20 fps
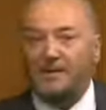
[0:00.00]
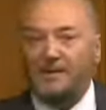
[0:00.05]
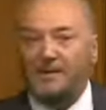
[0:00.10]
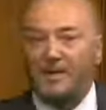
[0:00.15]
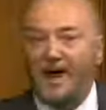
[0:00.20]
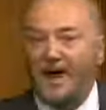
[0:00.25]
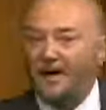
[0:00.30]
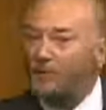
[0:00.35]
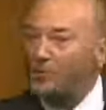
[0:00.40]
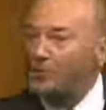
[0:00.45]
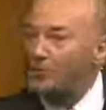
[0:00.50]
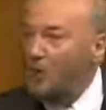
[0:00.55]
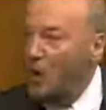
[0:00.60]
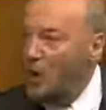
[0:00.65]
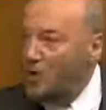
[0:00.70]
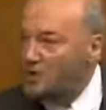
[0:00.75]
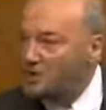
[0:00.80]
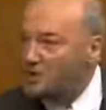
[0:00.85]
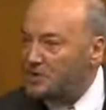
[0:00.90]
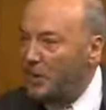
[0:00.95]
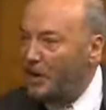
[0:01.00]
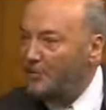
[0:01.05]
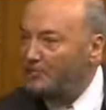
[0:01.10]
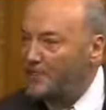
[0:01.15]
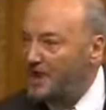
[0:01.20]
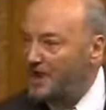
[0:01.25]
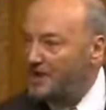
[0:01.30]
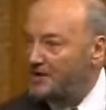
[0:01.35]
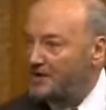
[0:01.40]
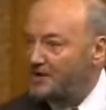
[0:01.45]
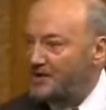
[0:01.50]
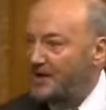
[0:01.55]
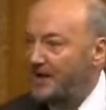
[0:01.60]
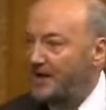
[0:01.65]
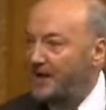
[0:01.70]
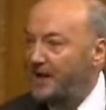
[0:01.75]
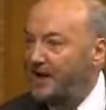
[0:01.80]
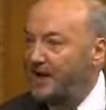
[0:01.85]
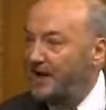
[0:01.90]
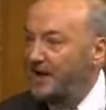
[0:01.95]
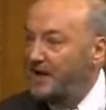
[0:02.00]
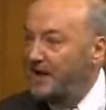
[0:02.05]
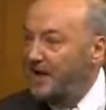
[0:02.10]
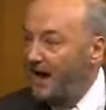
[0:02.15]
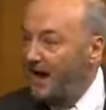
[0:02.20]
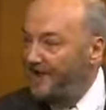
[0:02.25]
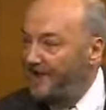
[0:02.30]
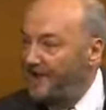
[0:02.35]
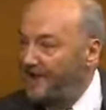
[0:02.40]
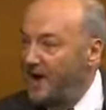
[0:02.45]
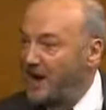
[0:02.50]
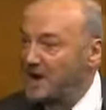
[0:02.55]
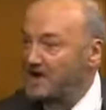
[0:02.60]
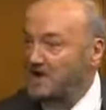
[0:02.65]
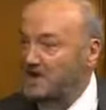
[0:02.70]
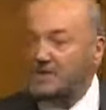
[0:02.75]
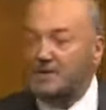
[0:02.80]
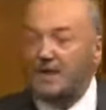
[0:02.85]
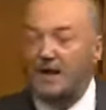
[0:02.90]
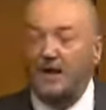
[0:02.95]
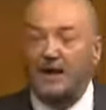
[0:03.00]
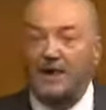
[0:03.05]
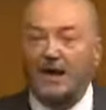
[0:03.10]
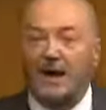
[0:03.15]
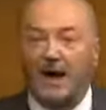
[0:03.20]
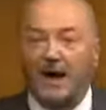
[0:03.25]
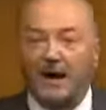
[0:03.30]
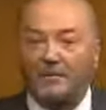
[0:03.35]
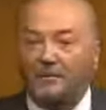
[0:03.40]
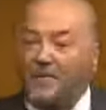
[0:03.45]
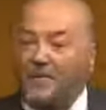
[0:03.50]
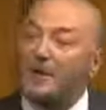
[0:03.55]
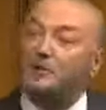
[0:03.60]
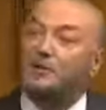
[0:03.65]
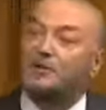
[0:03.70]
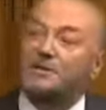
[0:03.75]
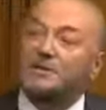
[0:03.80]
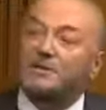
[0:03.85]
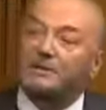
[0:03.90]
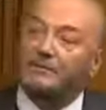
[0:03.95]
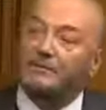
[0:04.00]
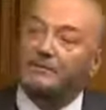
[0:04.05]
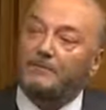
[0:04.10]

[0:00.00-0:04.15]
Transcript: a man who knows what military affairs are about.